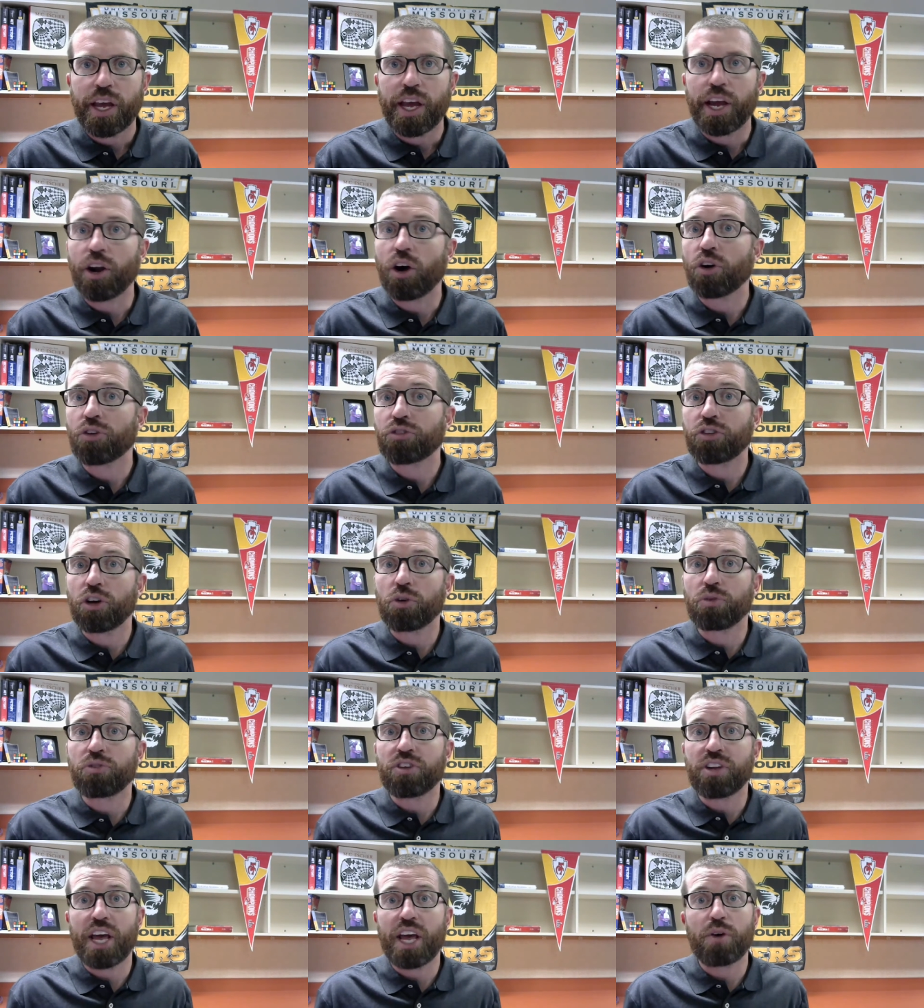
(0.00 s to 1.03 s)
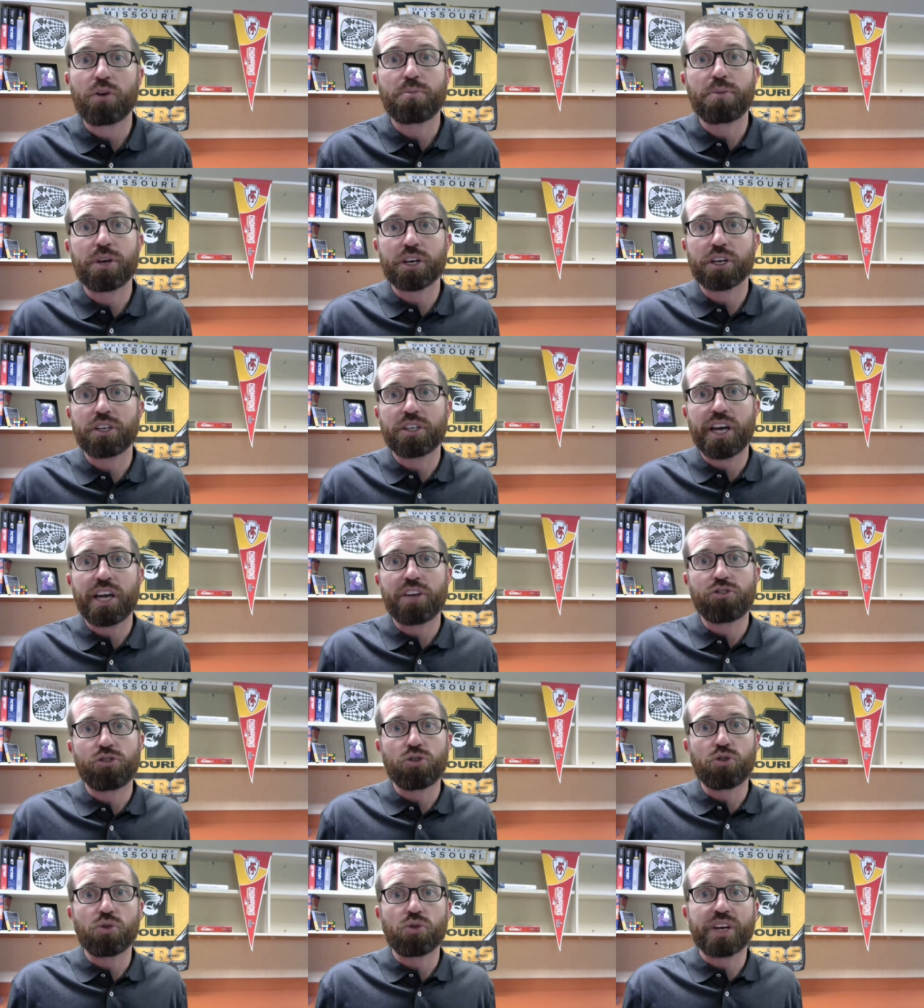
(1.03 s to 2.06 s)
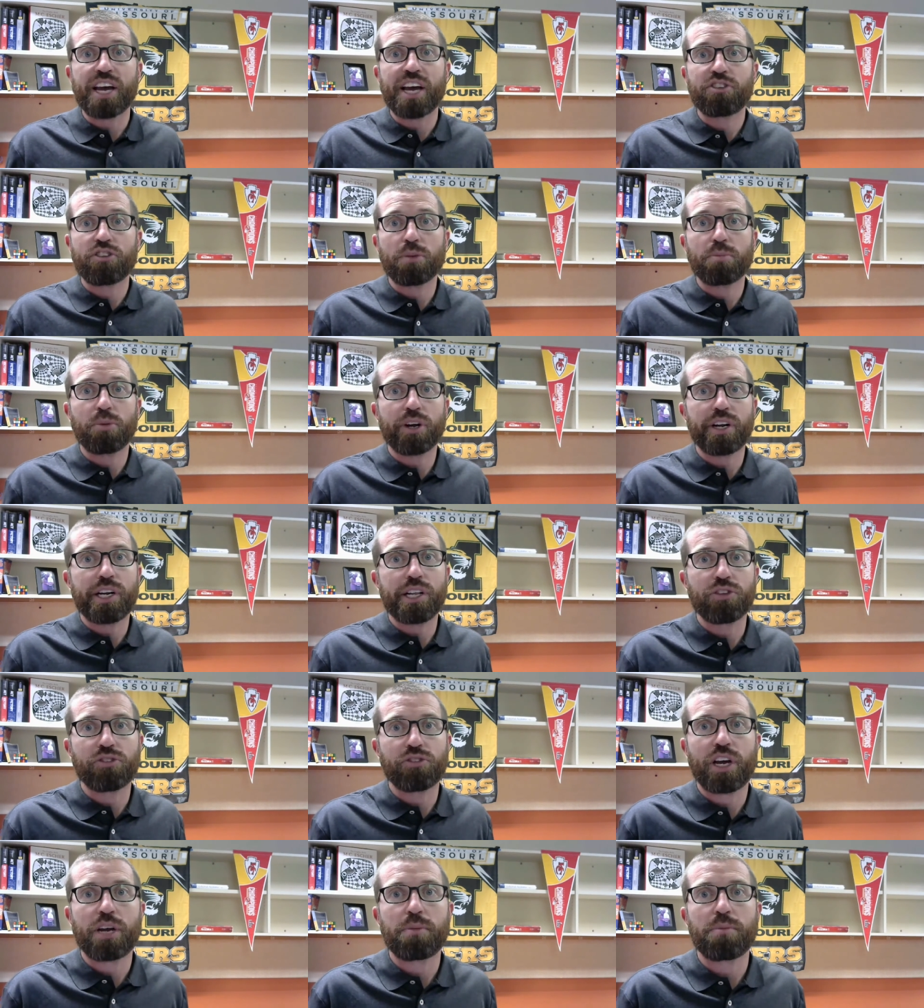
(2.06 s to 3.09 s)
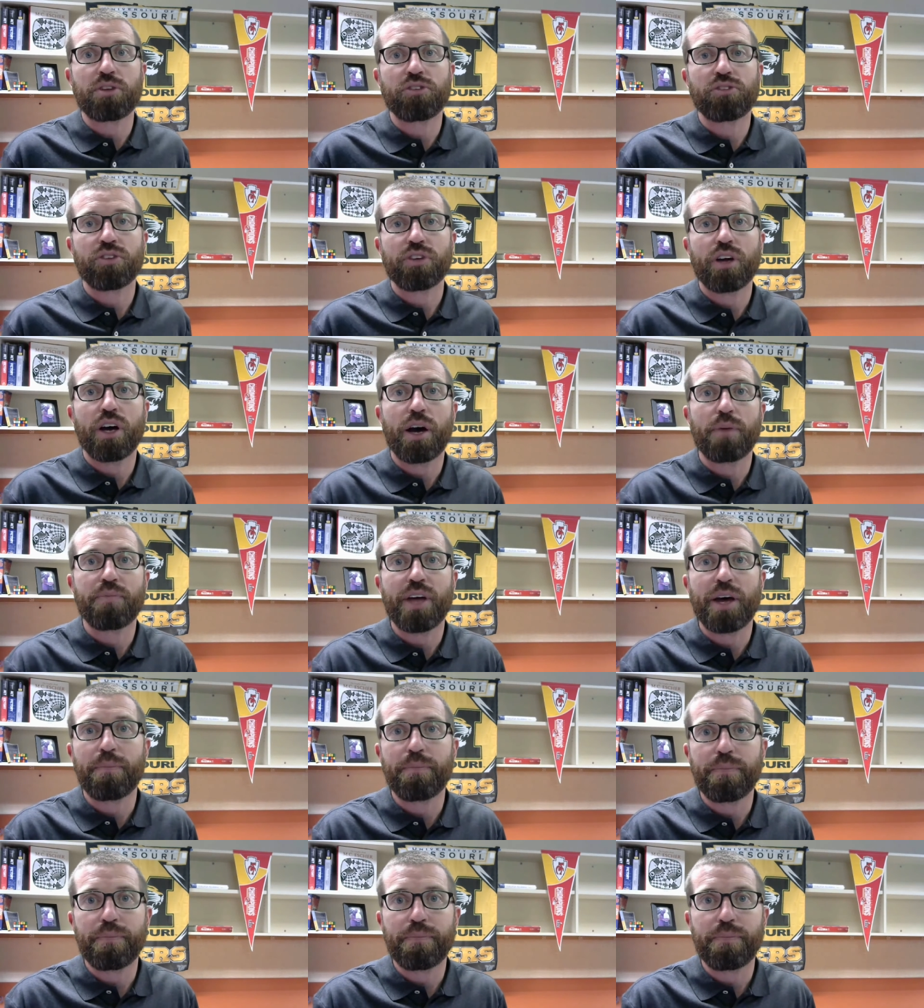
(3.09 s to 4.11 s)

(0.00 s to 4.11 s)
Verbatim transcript: And also, today would be a good day to catch up on any assignments uh, that